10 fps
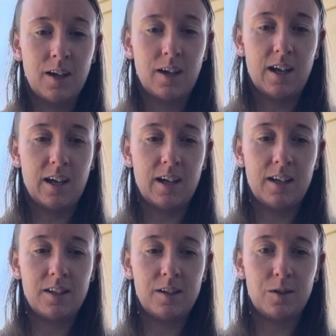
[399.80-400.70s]

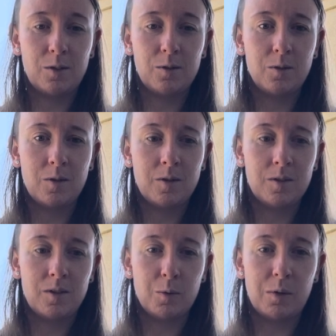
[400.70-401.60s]
And so
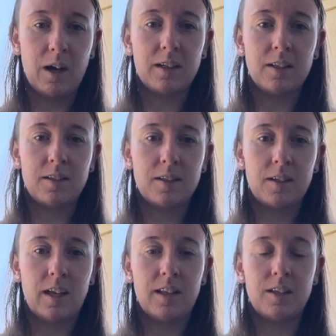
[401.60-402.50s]
the practice
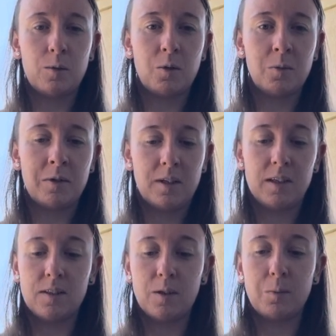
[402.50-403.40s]
in this moment
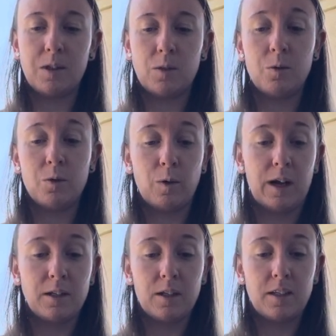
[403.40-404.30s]
is simply to
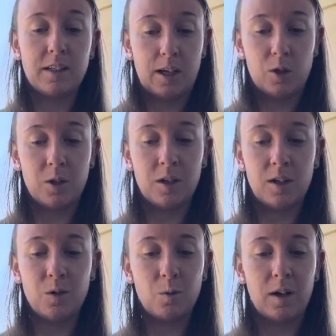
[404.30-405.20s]
direct attention
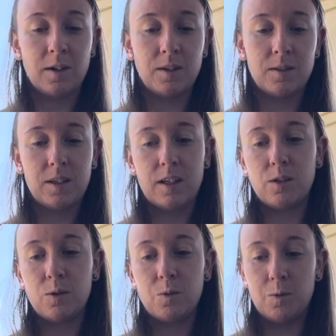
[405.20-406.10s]
and awareness
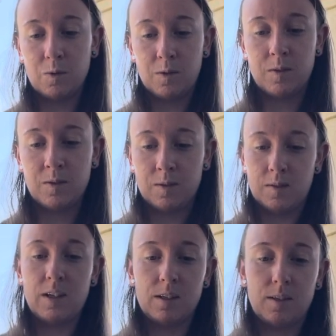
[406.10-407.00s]
into
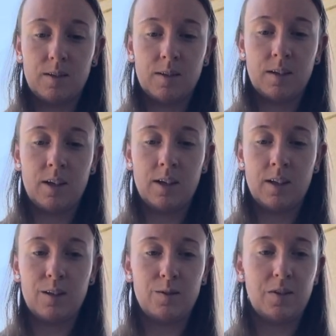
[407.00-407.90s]
this
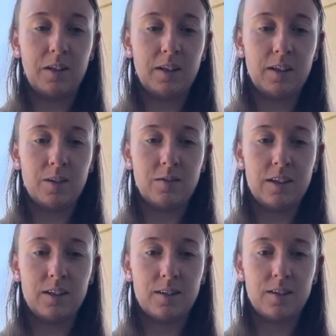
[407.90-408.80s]
the feeling of
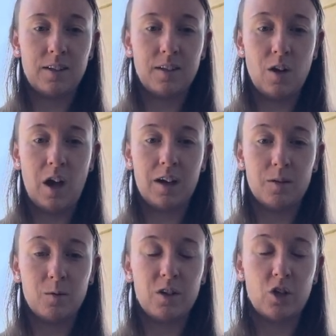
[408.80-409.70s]
this, not
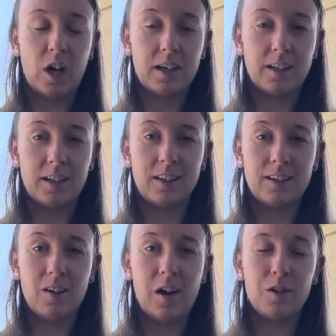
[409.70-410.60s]
rejecting,
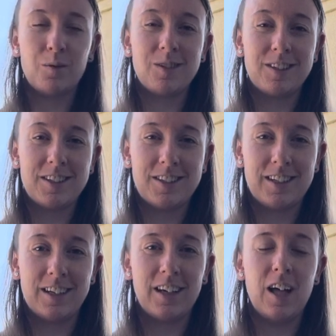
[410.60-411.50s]
not
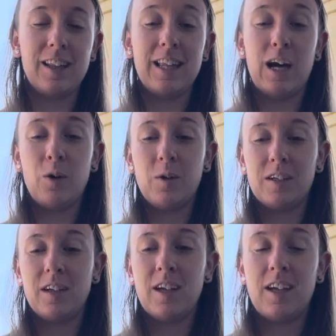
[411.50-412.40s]
resisting,
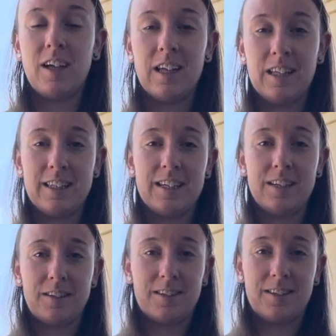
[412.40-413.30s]
allowing
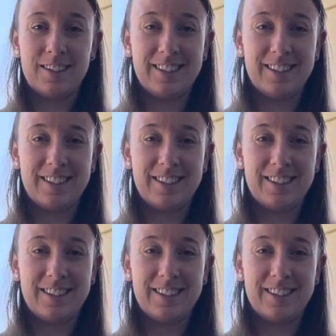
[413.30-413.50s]
this.